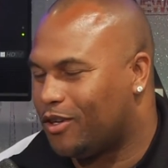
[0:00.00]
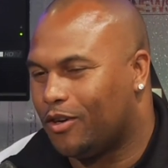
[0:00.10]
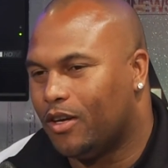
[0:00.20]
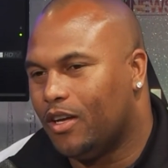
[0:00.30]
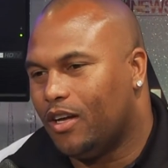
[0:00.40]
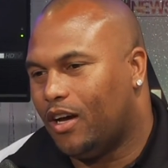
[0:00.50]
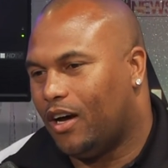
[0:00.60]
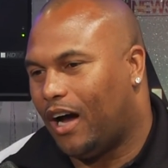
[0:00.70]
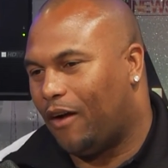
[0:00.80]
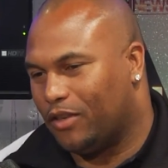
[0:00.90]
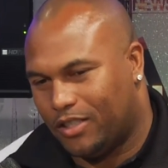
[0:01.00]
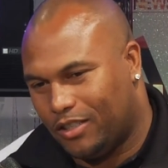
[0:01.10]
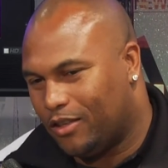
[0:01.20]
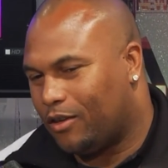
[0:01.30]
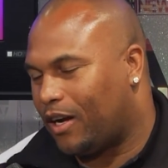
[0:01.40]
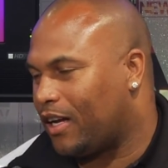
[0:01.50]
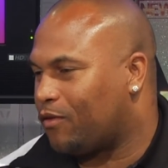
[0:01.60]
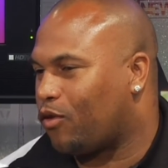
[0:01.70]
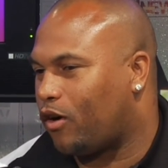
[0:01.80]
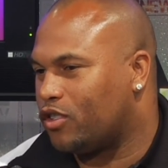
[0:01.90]
Eagle. Three former
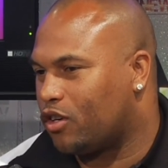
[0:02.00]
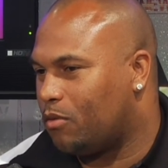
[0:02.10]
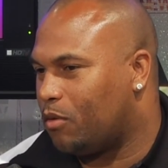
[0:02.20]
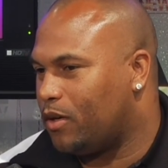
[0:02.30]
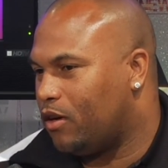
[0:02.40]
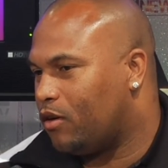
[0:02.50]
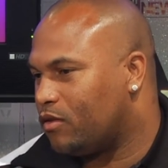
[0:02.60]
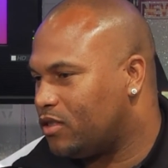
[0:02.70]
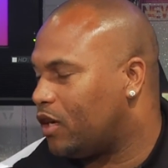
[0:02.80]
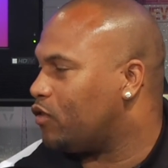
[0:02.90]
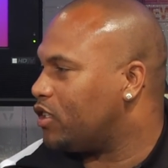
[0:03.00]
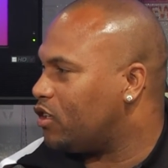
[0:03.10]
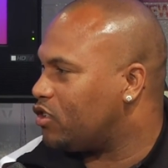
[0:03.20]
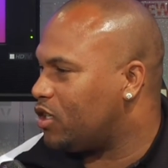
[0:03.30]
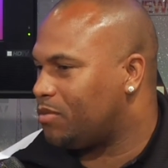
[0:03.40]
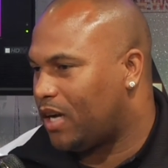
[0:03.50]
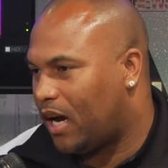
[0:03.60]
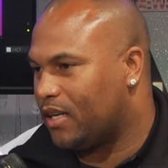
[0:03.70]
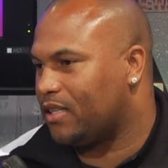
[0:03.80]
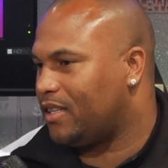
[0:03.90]
NFL players will be in Hazleton this weekend.
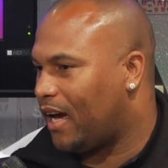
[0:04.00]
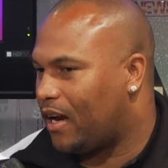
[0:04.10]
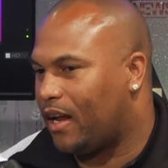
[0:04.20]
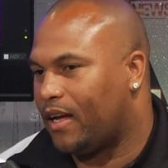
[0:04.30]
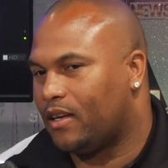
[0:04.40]
Find out why